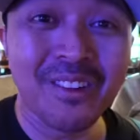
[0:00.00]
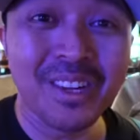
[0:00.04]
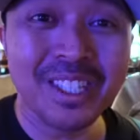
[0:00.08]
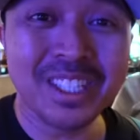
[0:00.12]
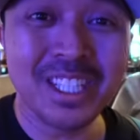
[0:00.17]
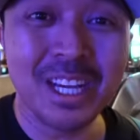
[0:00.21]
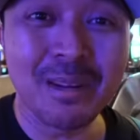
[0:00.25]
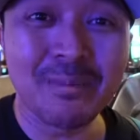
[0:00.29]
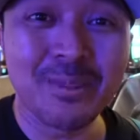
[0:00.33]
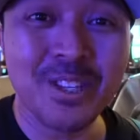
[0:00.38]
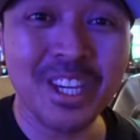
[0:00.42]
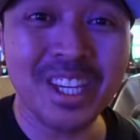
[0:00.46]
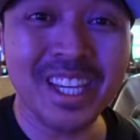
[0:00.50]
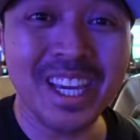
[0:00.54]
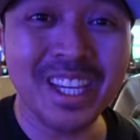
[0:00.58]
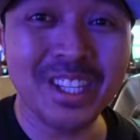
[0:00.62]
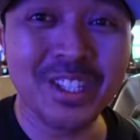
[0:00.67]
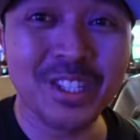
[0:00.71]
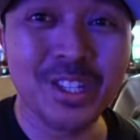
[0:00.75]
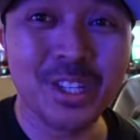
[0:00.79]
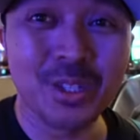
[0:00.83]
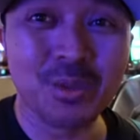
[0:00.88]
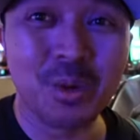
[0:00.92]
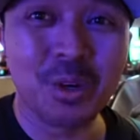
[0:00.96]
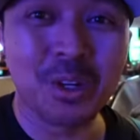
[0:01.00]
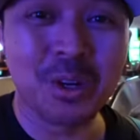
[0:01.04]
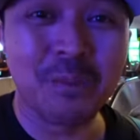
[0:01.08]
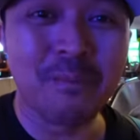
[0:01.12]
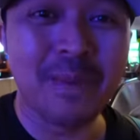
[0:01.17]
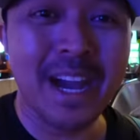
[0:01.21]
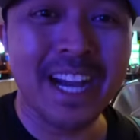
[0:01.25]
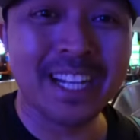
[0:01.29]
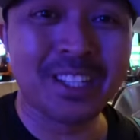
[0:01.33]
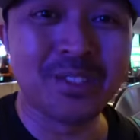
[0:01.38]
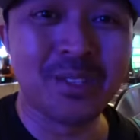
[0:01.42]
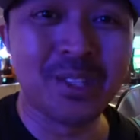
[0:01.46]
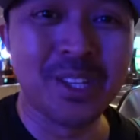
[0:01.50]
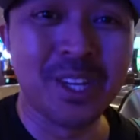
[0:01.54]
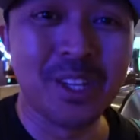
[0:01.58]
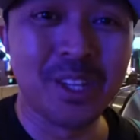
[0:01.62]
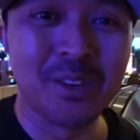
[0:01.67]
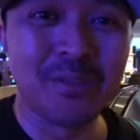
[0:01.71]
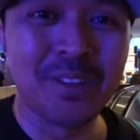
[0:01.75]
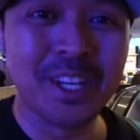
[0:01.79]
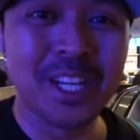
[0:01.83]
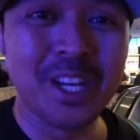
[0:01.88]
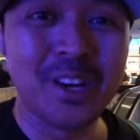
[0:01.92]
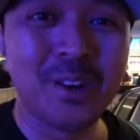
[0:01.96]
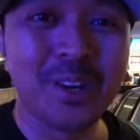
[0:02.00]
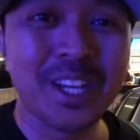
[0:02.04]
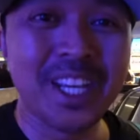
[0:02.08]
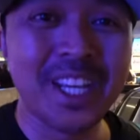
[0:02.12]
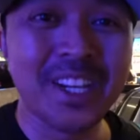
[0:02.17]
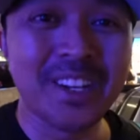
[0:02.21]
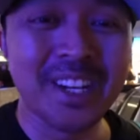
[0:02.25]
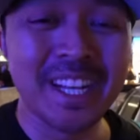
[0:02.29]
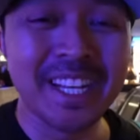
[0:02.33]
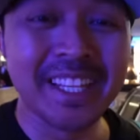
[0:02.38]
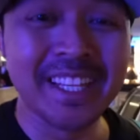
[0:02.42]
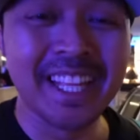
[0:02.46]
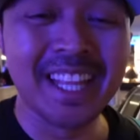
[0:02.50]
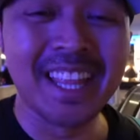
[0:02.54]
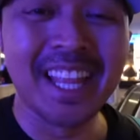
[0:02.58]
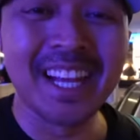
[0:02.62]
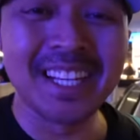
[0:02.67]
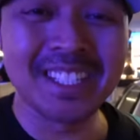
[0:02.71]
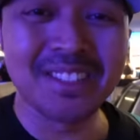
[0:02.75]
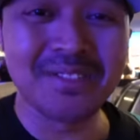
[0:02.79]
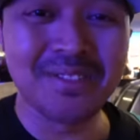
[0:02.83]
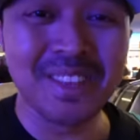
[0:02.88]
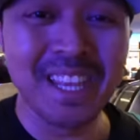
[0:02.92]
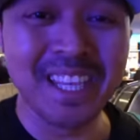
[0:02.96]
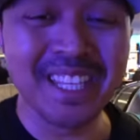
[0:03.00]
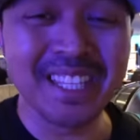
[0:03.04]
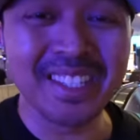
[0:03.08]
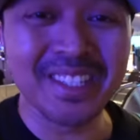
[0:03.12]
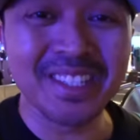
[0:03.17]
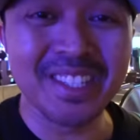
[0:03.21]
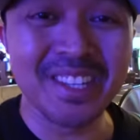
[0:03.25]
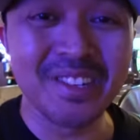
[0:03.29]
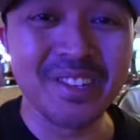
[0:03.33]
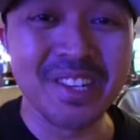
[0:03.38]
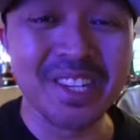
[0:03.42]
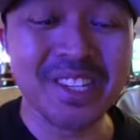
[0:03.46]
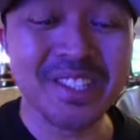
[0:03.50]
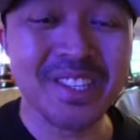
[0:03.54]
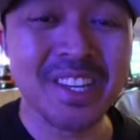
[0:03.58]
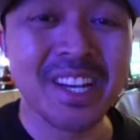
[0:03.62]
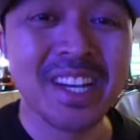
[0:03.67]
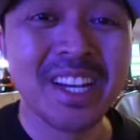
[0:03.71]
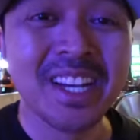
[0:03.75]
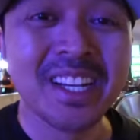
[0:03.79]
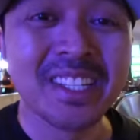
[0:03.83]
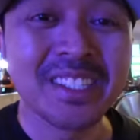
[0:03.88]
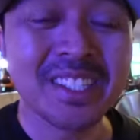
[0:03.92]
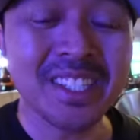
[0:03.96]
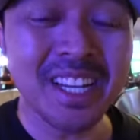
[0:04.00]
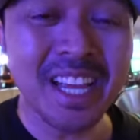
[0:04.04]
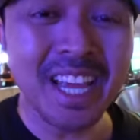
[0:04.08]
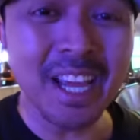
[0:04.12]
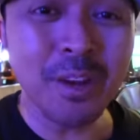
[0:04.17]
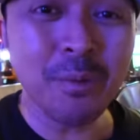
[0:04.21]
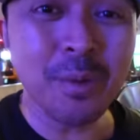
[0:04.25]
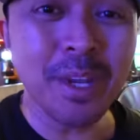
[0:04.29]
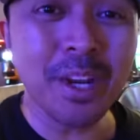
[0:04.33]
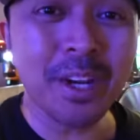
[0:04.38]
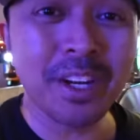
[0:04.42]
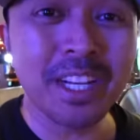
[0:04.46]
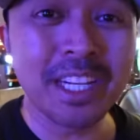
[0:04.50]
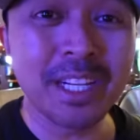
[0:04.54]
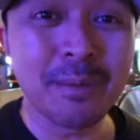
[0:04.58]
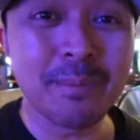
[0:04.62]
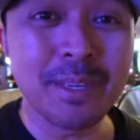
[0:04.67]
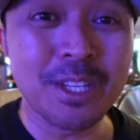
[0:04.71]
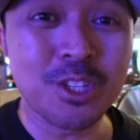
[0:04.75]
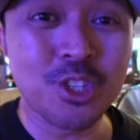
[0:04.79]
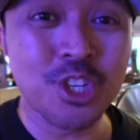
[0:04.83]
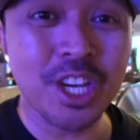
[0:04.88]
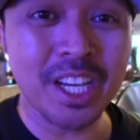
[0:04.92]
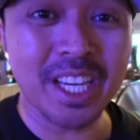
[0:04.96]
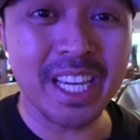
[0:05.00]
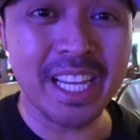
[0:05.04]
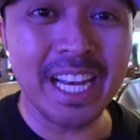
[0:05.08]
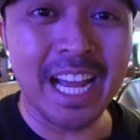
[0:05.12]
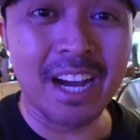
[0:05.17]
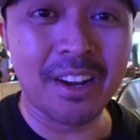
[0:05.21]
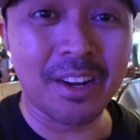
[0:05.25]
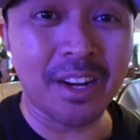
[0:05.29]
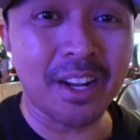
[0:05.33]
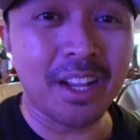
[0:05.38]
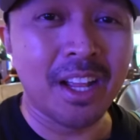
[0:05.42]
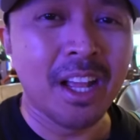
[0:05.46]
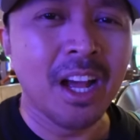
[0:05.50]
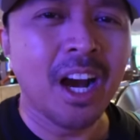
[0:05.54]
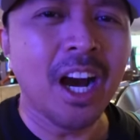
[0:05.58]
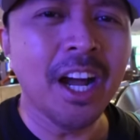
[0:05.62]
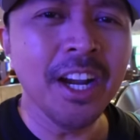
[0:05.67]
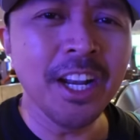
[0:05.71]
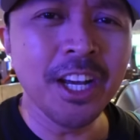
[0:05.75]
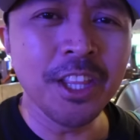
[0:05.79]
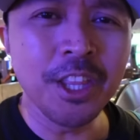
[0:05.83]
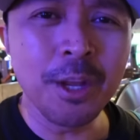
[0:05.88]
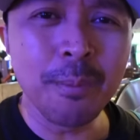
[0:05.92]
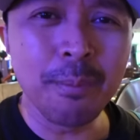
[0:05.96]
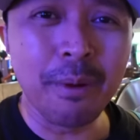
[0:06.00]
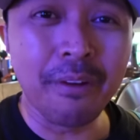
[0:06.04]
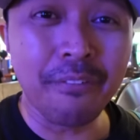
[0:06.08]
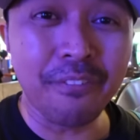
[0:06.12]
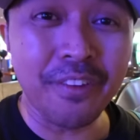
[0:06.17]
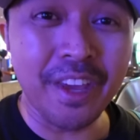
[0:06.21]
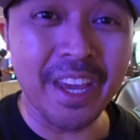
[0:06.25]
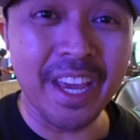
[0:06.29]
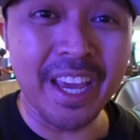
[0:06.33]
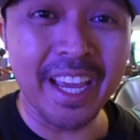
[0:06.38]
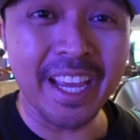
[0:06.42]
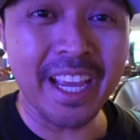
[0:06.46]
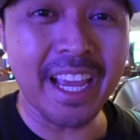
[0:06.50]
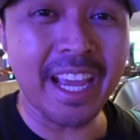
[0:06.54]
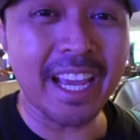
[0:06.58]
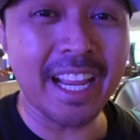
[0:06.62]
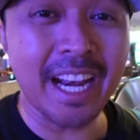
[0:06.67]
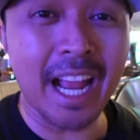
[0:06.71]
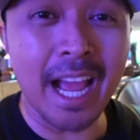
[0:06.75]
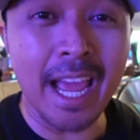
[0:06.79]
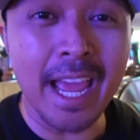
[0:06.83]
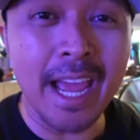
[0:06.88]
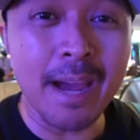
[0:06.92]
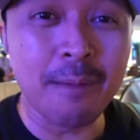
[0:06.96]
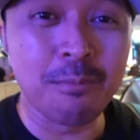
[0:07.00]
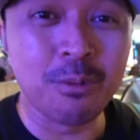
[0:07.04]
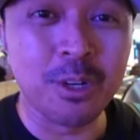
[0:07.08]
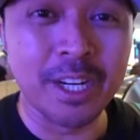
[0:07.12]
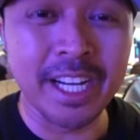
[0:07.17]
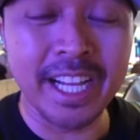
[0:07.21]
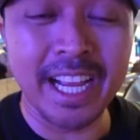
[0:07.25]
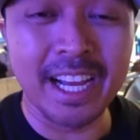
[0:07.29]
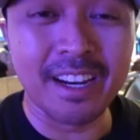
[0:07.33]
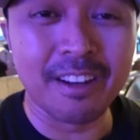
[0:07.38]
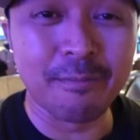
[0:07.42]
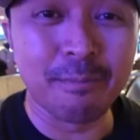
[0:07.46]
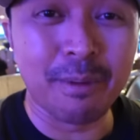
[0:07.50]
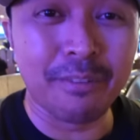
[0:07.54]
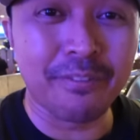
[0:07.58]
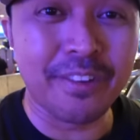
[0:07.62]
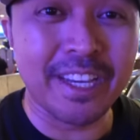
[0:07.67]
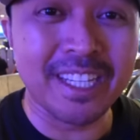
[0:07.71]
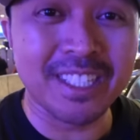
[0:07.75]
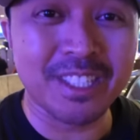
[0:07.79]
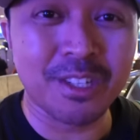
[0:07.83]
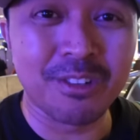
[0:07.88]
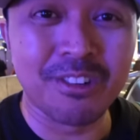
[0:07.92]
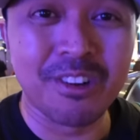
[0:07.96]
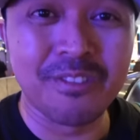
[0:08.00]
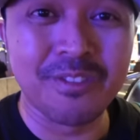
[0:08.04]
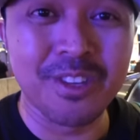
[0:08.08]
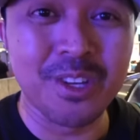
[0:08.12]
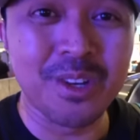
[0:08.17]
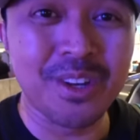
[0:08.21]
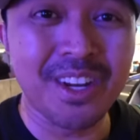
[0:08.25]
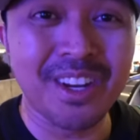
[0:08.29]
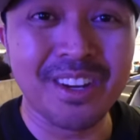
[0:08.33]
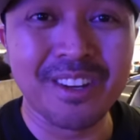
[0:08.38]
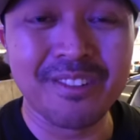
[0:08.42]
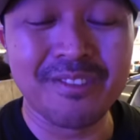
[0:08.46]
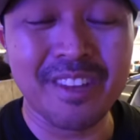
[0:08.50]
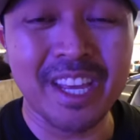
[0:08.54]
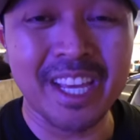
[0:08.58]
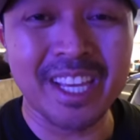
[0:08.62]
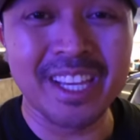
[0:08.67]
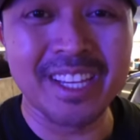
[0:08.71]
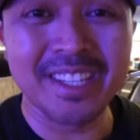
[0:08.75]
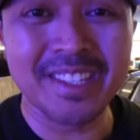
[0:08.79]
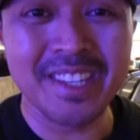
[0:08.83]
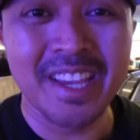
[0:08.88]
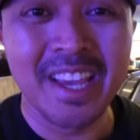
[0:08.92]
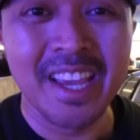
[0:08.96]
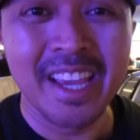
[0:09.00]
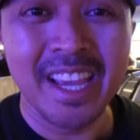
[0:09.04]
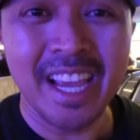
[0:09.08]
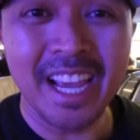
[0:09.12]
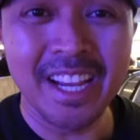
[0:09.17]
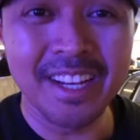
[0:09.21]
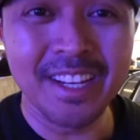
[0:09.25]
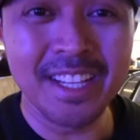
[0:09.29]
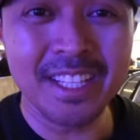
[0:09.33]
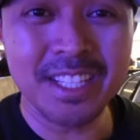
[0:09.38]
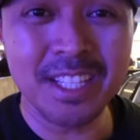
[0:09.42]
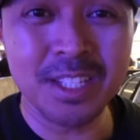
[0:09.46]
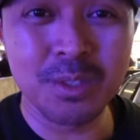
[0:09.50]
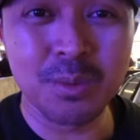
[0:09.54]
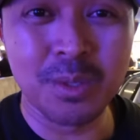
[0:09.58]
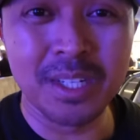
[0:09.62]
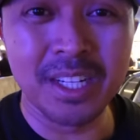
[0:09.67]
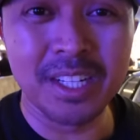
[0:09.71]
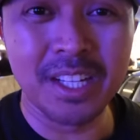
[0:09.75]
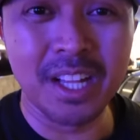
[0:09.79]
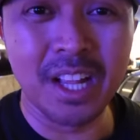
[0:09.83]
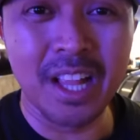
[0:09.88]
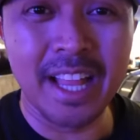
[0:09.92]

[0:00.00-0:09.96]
what's up Jaycationers? Welcome back to another video here in the Las Vegas series. Today we are going to be checking out another buffet and I am running out of buffets to review here in Vegas and this is one of the